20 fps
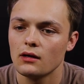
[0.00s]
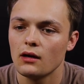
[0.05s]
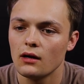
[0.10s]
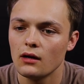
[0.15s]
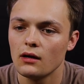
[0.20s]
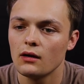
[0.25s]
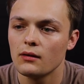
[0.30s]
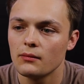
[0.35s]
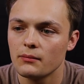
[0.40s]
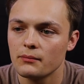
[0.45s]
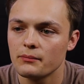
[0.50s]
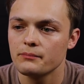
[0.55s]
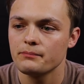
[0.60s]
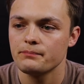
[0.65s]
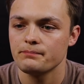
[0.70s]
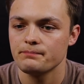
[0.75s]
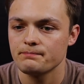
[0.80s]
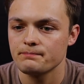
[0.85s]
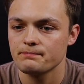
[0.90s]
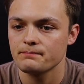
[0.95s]

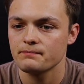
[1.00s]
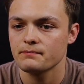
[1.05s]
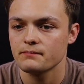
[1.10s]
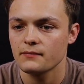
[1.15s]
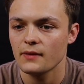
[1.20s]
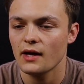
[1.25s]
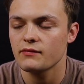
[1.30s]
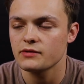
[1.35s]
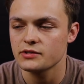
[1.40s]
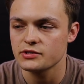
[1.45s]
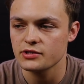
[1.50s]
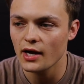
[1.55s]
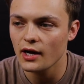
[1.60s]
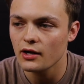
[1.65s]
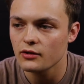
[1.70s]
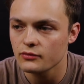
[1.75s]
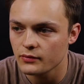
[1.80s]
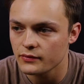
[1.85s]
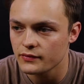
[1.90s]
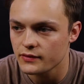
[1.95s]
have a
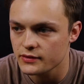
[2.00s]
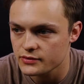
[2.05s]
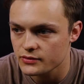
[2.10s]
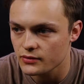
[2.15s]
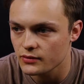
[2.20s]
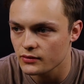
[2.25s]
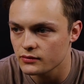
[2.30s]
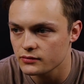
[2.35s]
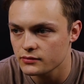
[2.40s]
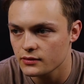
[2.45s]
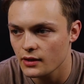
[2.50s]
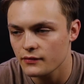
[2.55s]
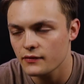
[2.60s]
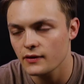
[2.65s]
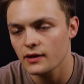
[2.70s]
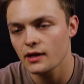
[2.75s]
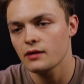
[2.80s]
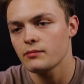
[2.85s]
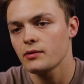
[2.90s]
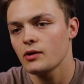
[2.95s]
child with this girl.
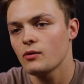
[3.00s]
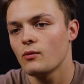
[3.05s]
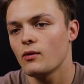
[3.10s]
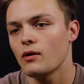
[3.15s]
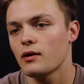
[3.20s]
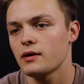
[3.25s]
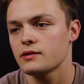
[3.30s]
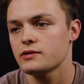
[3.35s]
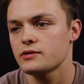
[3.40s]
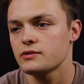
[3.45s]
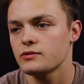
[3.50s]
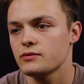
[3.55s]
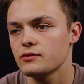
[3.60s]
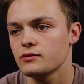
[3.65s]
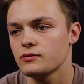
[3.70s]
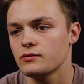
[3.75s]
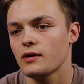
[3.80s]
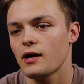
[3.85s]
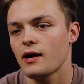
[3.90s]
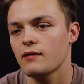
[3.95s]
Nothing in me wanted
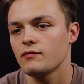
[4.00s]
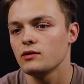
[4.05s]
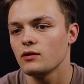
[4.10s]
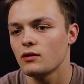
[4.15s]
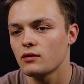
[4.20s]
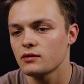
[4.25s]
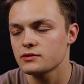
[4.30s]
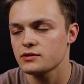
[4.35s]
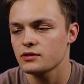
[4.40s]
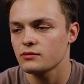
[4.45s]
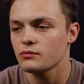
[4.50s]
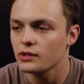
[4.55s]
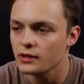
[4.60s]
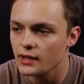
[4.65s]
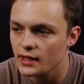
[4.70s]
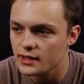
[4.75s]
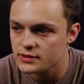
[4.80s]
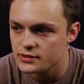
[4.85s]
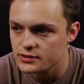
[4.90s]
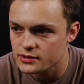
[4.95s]
to have a long-term
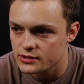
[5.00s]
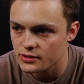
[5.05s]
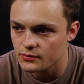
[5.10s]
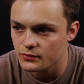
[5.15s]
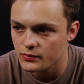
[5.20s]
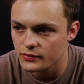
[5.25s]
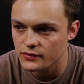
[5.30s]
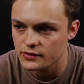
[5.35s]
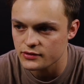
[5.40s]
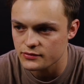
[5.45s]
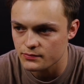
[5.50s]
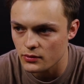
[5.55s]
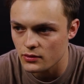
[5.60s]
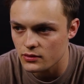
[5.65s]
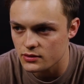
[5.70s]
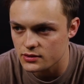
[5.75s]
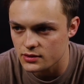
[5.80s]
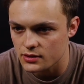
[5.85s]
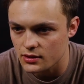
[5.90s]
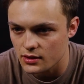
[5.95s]
relationship with this
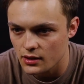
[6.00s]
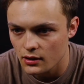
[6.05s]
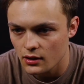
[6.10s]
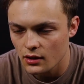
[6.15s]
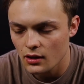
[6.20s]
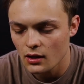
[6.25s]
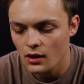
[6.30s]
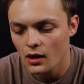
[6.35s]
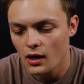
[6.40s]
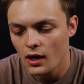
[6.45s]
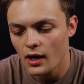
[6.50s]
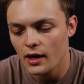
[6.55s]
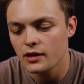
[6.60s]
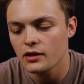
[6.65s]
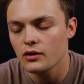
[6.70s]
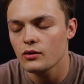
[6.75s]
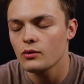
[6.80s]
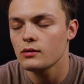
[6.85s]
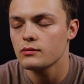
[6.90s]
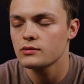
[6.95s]
person. I
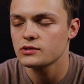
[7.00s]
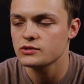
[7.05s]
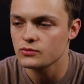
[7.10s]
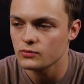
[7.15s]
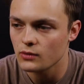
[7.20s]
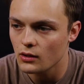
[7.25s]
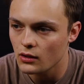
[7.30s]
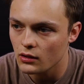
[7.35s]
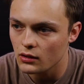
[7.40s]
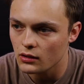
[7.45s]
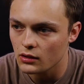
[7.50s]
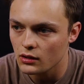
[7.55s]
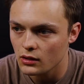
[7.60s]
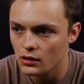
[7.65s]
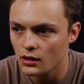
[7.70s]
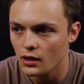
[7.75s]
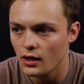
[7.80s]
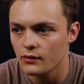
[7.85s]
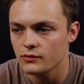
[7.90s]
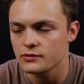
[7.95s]
knew it was wrong.
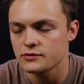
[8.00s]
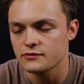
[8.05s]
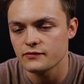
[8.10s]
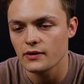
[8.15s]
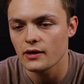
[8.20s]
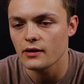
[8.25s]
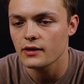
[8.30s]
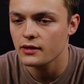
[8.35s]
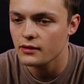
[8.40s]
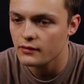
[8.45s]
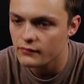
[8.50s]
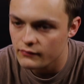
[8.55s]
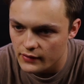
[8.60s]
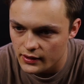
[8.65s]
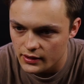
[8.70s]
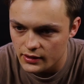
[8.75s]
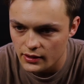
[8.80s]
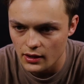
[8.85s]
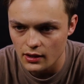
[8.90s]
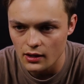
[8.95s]
I was very
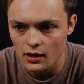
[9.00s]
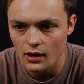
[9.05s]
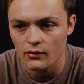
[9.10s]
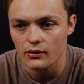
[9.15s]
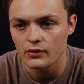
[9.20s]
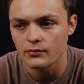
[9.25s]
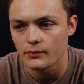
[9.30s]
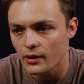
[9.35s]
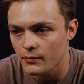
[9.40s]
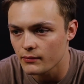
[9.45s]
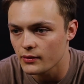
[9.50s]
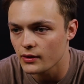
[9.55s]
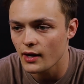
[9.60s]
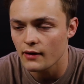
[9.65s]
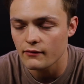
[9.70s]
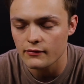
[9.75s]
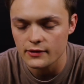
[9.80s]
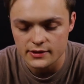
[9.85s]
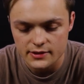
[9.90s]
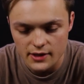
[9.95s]
convicted. I remember
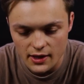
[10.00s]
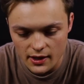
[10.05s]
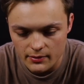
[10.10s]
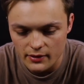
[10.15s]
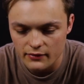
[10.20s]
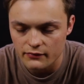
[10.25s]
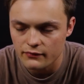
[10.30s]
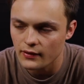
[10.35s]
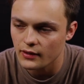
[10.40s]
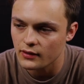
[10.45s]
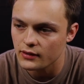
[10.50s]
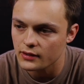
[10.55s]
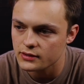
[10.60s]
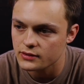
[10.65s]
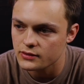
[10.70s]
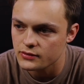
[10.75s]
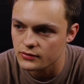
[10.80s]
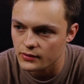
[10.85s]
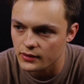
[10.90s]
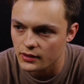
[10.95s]
every time I fell
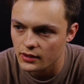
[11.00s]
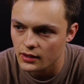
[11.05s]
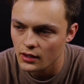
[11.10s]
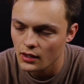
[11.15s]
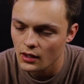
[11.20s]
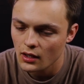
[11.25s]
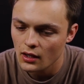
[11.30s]
into it,